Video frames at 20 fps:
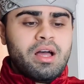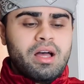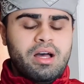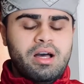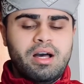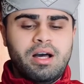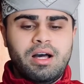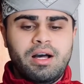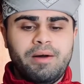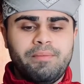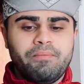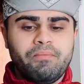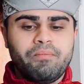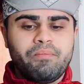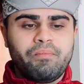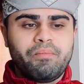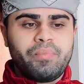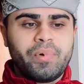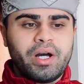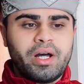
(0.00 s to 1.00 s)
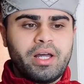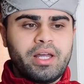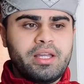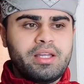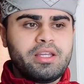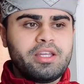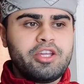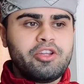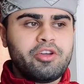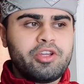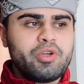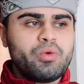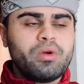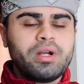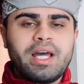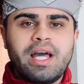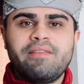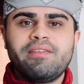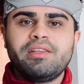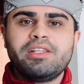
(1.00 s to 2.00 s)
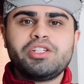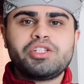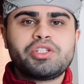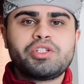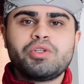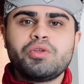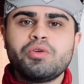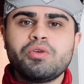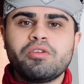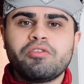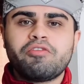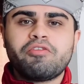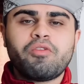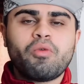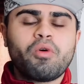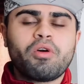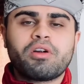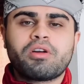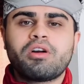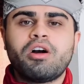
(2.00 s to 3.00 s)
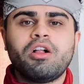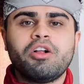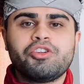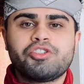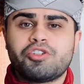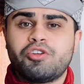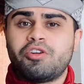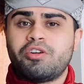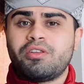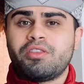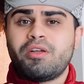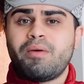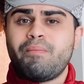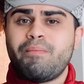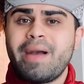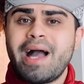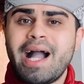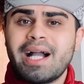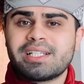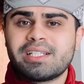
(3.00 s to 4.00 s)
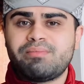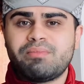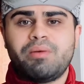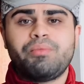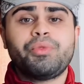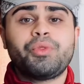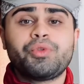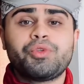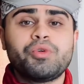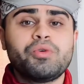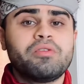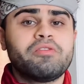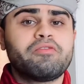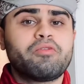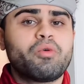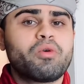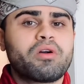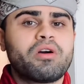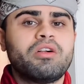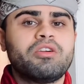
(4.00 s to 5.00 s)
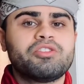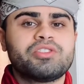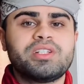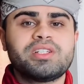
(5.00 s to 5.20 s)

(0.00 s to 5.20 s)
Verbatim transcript: um, but you know, you wanna have at least two to four colors or the maximum two to four colors.